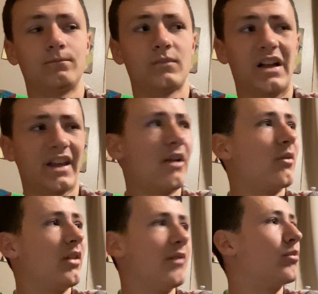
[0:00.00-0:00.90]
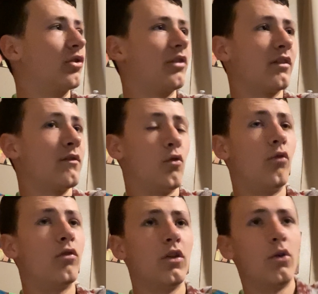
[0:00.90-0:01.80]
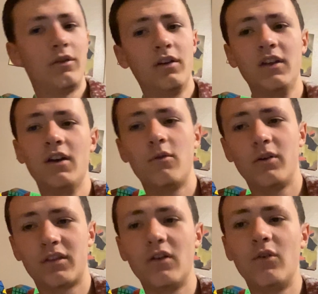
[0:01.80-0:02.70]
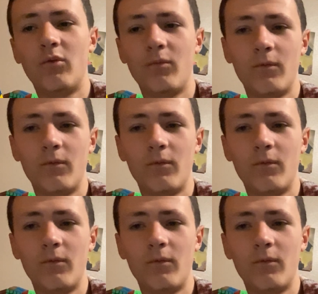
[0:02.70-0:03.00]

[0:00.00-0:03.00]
I can't really progressive overload with the